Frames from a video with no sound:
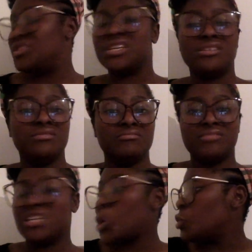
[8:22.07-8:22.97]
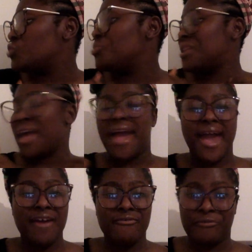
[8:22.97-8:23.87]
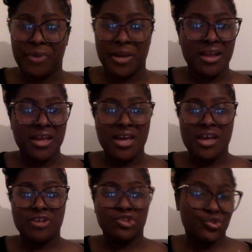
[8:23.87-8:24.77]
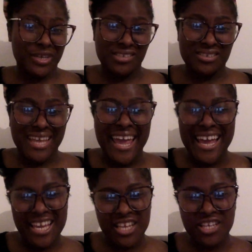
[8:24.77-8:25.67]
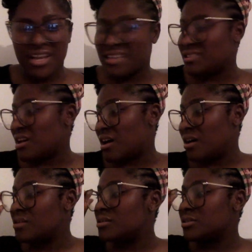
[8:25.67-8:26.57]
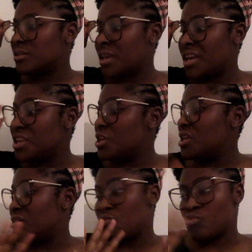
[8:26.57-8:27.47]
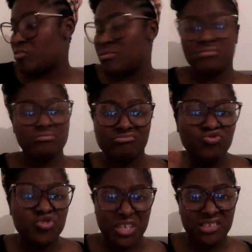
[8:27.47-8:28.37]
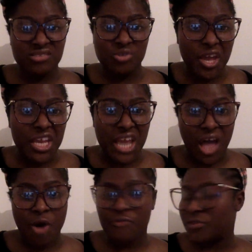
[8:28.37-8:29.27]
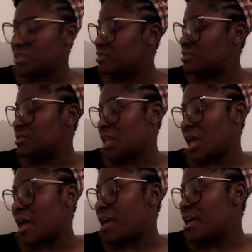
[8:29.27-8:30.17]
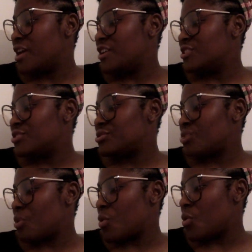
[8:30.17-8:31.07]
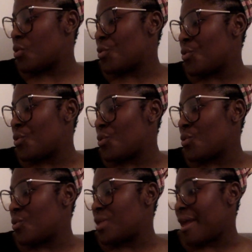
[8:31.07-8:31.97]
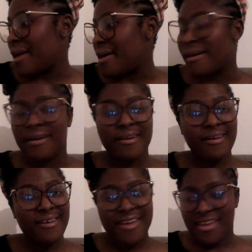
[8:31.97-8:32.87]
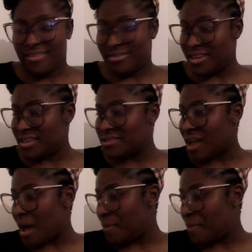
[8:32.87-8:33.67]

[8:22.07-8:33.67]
It goes with every dressing, any attire, any dressing or any outfits. Yeah, so yeah, these are